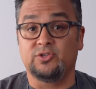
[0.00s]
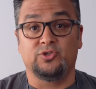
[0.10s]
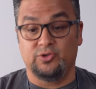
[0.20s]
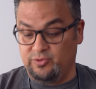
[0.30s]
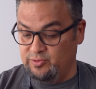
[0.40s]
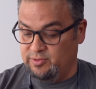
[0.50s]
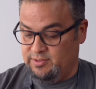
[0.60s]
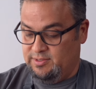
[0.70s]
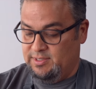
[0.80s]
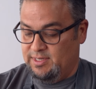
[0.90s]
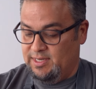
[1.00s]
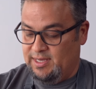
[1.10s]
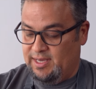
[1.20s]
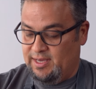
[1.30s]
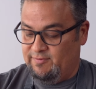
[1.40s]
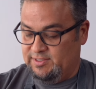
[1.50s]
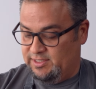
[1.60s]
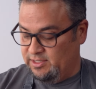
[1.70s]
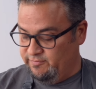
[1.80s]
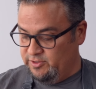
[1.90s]
to have as
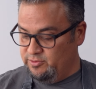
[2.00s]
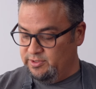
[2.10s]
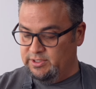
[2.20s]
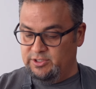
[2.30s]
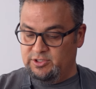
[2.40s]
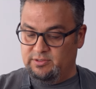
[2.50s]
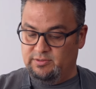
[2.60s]
an individual dish.